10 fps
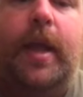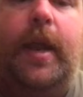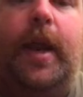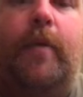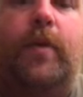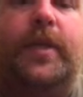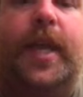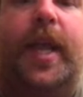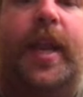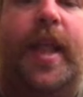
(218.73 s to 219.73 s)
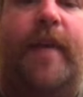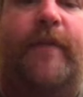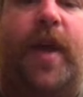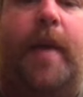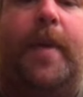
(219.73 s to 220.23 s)
And I wasn't getting that
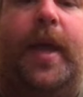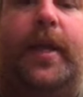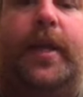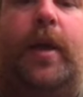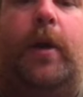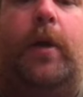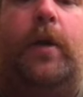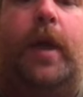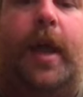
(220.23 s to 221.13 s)
vibe at all,